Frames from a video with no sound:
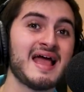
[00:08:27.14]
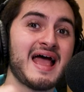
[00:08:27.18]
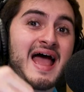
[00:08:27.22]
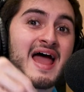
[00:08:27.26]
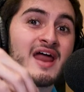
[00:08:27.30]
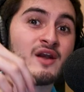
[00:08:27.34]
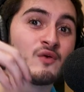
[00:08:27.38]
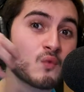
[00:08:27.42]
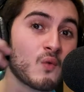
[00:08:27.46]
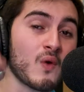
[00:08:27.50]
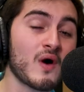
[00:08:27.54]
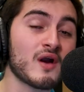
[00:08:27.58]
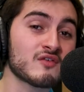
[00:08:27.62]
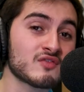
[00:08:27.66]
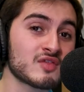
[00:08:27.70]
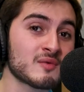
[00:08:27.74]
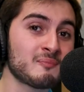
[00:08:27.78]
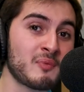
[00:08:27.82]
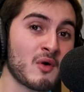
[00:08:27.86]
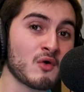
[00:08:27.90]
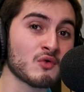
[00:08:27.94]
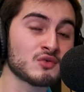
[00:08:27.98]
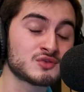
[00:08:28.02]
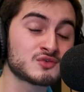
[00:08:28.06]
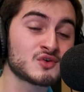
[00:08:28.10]
and one of the
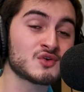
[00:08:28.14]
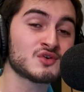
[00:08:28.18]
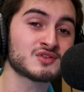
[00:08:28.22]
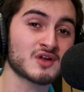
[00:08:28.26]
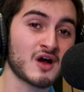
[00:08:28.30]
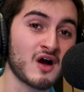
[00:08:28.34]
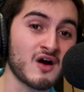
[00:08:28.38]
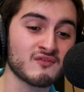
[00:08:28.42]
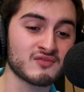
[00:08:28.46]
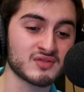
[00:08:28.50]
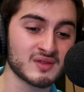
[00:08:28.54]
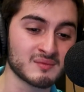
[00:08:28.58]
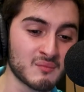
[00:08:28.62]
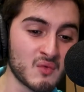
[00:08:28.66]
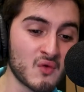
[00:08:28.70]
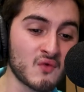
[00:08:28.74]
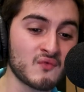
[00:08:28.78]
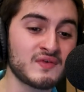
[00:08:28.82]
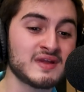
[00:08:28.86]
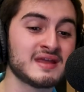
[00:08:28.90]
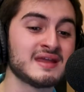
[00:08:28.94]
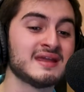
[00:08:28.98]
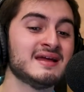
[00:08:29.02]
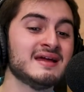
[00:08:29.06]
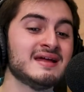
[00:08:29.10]
posters of the
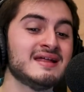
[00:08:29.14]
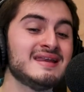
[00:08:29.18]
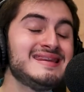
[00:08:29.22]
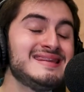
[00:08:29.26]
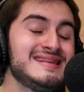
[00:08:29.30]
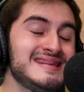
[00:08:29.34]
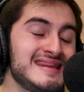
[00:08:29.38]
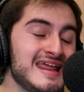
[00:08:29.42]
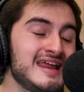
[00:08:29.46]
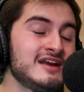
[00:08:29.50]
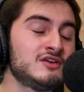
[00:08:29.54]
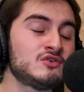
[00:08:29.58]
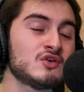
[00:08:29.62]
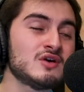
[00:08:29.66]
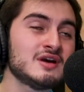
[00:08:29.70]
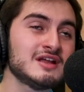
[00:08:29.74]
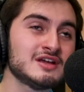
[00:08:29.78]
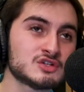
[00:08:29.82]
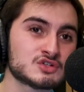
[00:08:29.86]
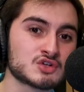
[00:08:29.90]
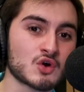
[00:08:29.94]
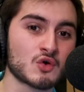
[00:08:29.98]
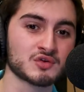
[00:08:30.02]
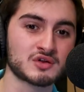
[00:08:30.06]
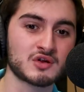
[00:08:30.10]
movie
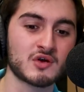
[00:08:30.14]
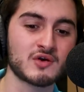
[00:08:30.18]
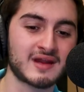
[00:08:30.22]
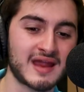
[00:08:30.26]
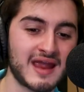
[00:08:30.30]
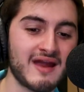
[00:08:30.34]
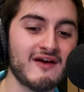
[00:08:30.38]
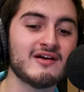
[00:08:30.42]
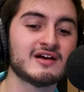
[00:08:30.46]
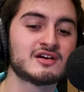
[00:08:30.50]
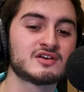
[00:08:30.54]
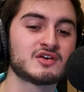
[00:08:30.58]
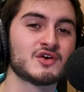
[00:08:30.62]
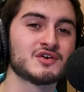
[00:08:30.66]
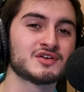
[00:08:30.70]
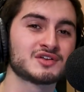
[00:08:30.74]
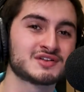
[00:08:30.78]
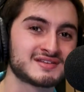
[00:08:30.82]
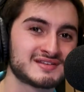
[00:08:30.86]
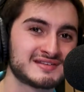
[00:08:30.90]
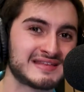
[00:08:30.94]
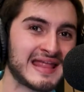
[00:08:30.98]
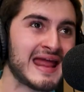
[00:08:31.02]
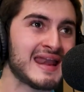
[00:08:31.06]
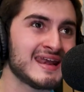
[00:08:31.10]
literally shows our characters
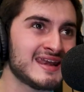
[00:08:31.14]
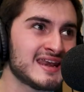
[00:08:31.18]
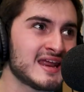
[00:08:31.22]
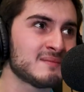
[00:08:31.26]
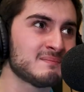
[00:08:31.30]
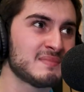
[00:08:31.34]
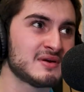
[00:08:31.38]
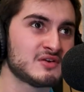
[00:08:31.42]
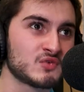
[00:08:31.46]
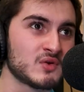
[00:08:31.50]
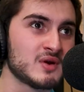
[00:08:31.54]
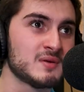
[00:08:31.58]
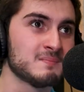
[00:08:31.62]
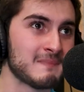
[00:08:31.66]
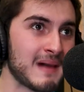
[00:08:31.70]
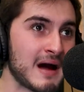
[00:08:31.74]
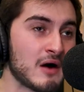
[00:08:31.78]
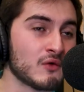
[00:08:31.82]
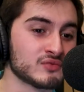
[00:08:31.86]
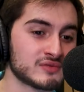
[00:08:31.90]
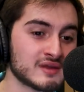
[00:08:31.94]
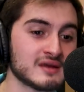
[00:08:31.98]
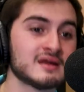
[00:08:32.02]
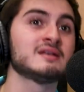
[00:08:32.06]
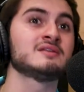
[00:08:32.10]
standing between
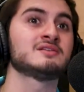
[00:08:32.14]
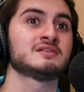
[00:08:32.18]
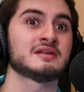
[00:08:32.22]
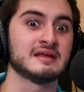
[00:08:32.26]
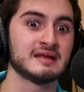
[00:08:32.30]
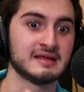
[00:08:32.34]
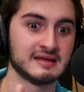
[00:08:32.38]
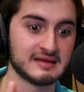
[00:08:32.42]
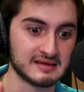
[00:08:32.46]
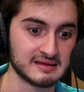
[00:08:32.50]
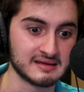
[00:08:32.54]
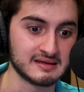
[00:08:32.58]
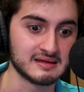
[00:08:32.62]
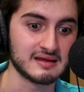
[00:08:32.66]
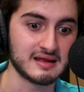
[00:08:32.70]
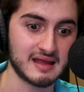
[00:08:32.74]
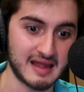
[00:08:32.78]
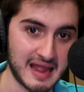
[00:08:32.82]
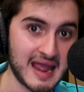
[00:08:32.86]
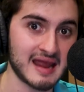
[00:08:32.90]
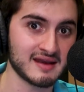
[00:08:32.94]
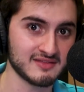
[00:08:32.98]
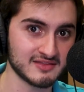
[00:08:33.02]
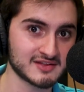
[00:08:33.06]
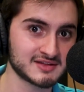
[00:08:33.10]
mountains
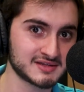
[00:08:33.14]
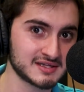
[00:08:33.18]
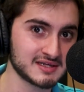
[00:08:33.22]
and the